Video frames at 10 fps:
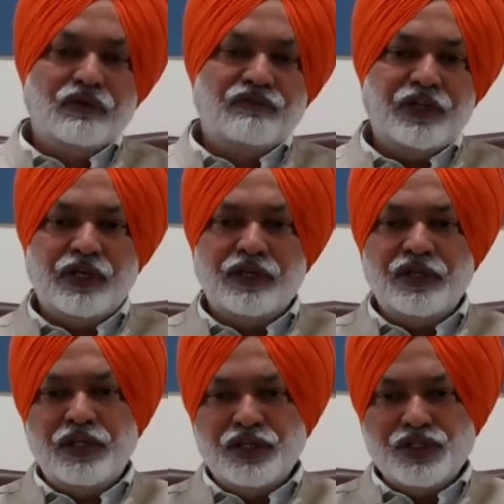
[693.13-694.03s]
where
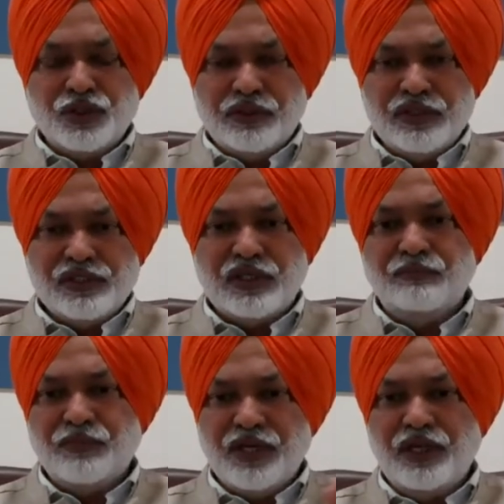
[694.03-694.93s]
the insurance
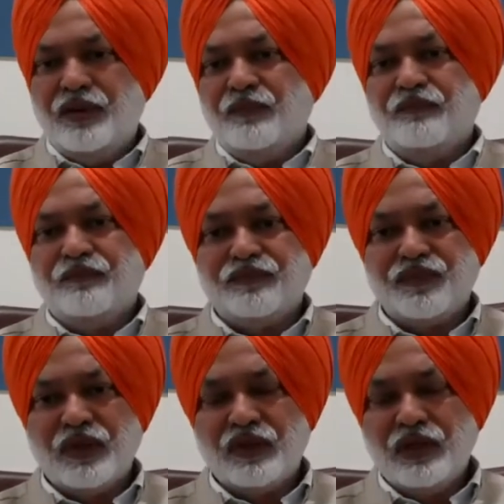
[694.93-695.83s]
company
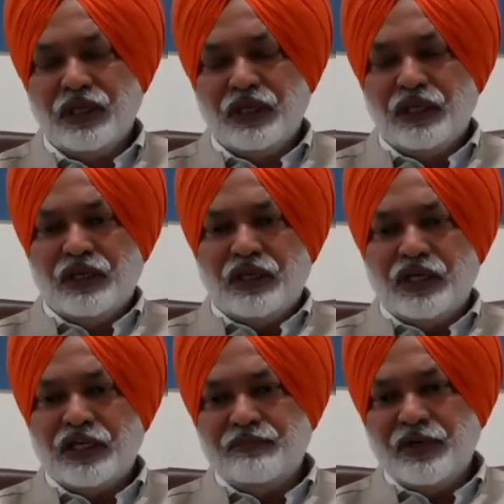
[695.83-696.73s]

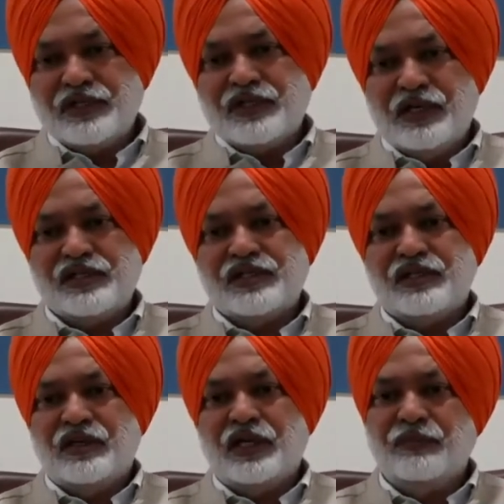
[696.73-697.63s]
admits
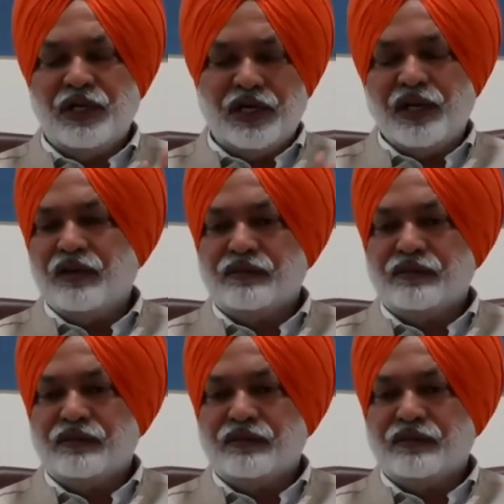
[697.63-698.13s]
its liability.